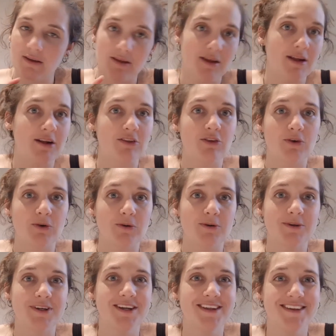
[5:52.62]
And it's
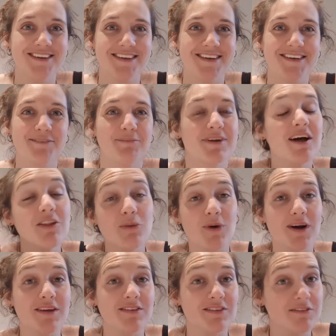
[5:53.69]
cool. But
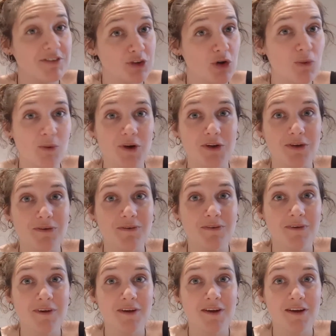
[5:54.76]
otherwise, if you don't want to,
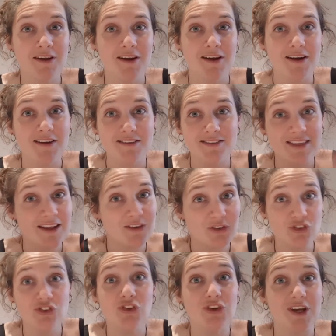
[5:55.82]
then
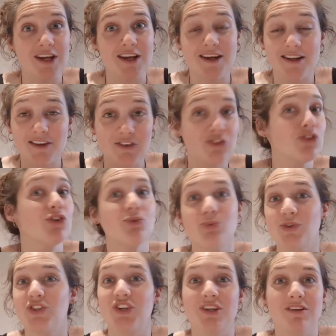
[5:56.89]
you're still here. And I still
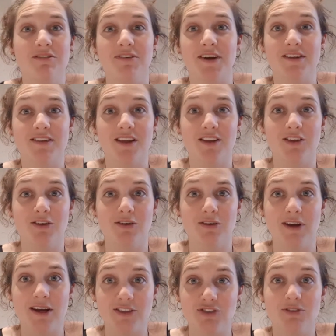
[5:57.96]
appreciate the fact that you're
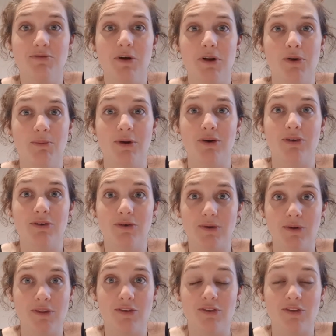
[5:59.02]
actually following me on
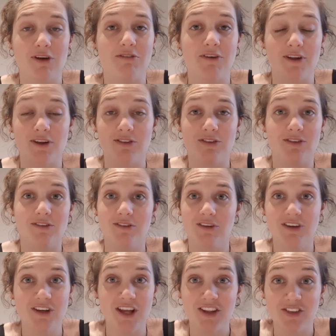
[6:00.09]
all of this stuff. And it's
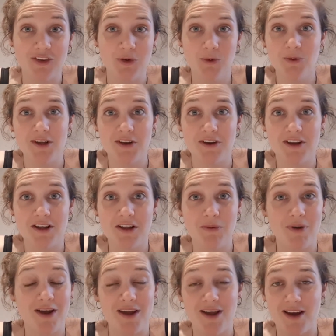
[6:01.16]
cool that you're here
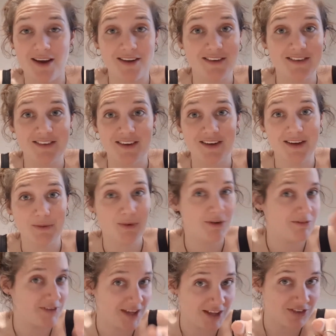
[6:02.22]
anyway. And I
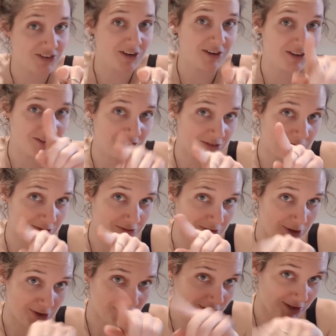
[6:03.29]
won't forget y'all because you're the
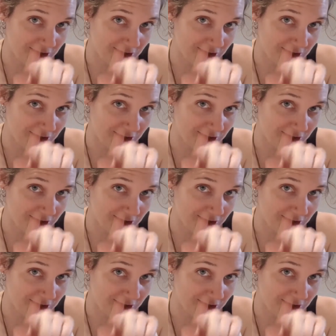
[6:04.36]
first